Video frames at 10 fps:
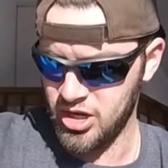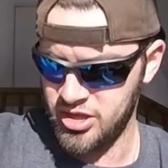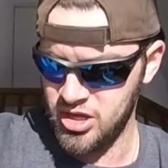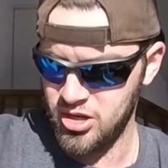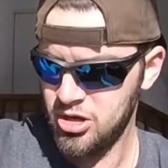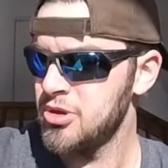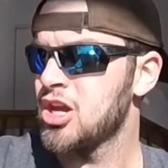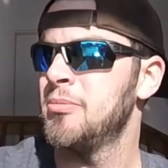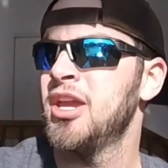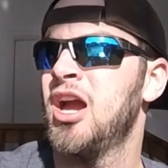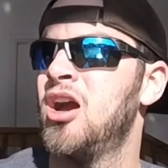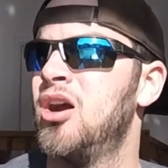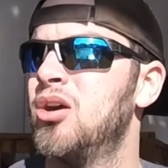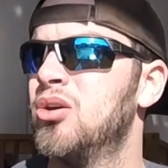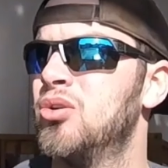I think, gonna be coming
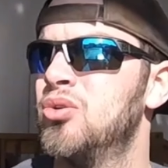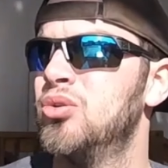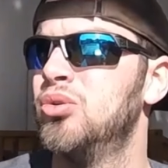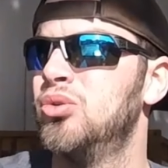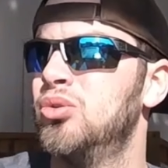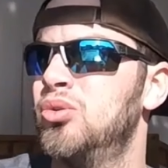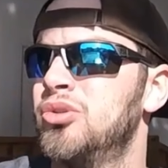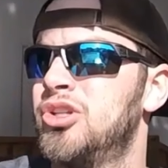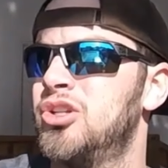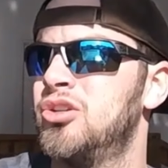out